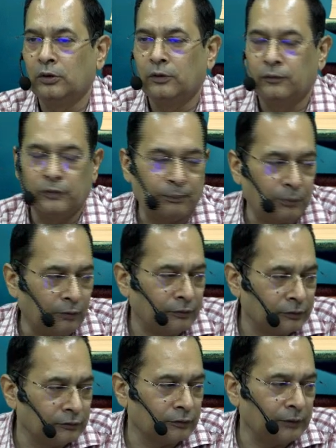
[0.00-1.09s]
the provisions
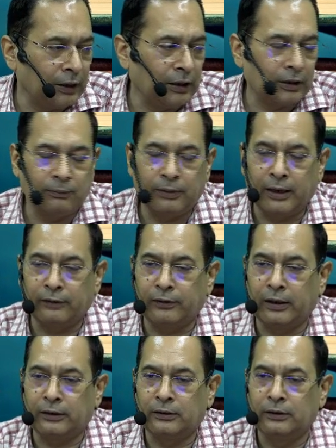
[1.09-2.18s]
of the Income Tax Act